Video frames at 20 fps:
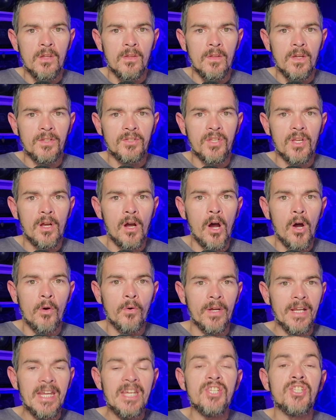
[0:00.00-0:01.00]
They say,
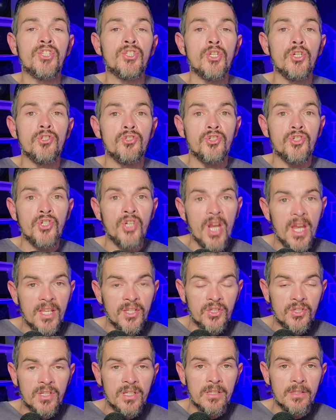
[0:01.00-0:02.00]
oh, he
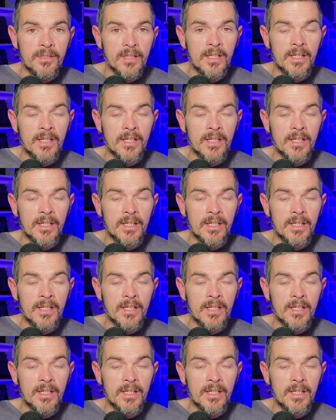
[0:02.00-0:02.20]
suggested